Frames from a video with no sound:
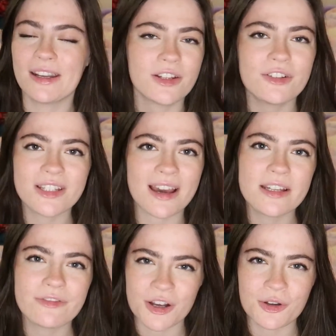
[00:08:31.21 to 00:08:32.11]
I don't tan,
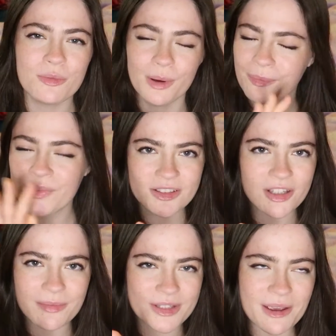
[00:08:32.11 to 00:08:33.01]
I freckle, but
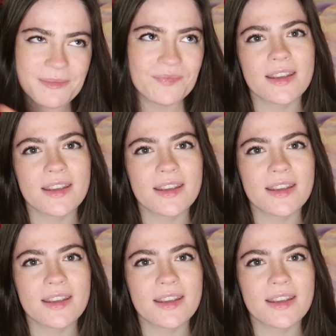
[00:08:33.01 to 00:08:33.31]
same same.